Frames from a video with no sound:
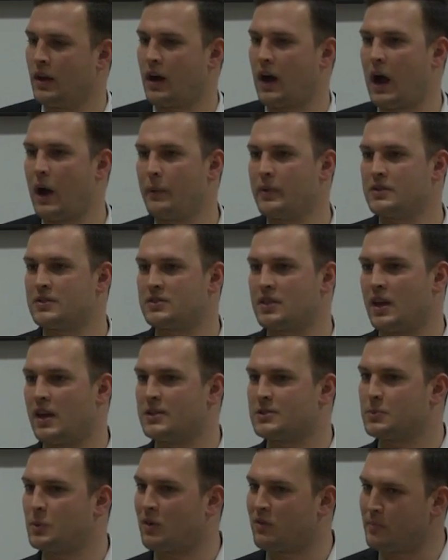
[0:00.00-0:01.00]
I would say
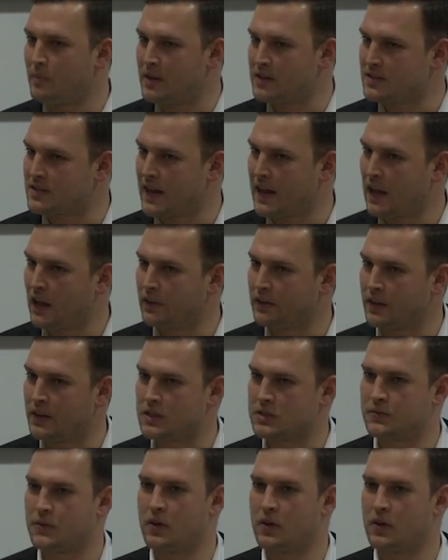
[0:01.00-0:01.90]
it's more of a mentality as